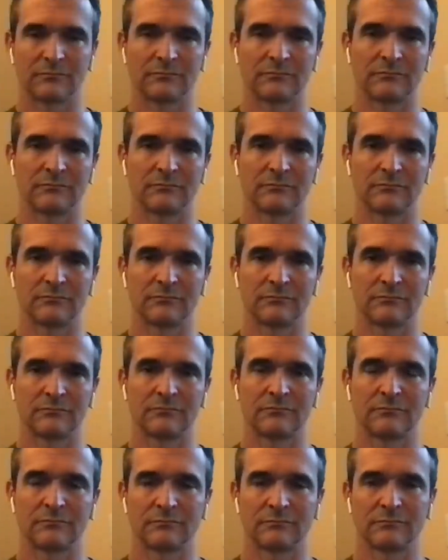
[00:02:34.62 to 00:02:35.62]

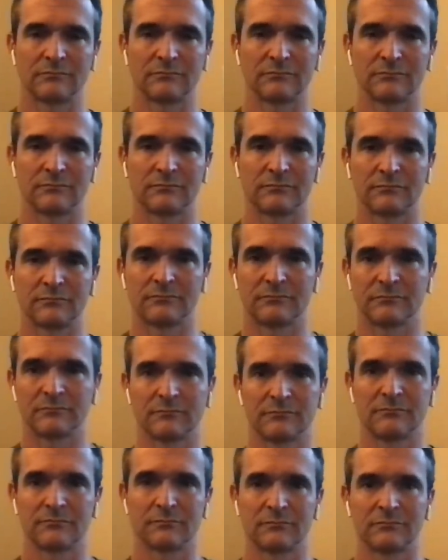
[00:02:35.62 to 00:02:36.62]

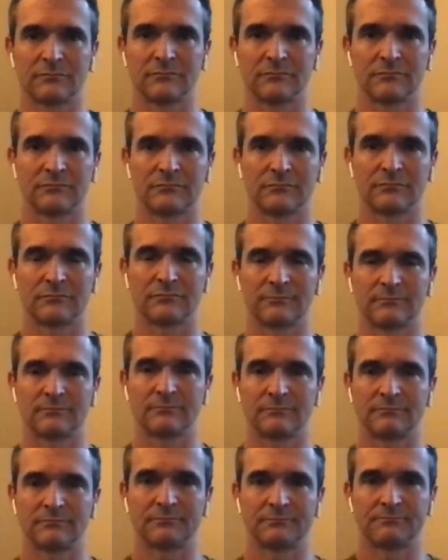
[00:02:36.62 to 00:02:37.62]

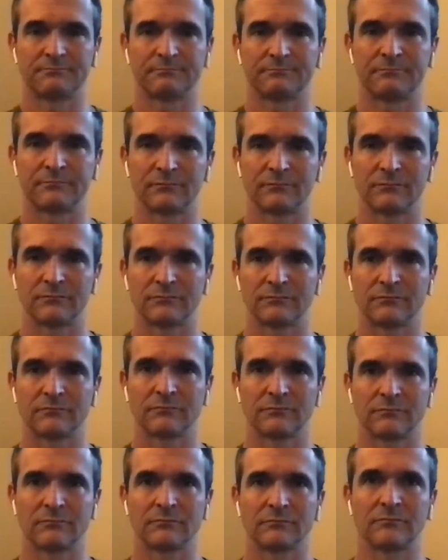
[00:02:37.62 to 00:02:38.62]

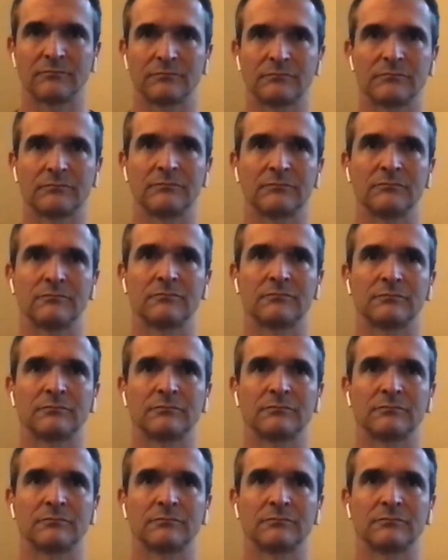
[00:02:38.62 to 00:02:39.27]
(silent)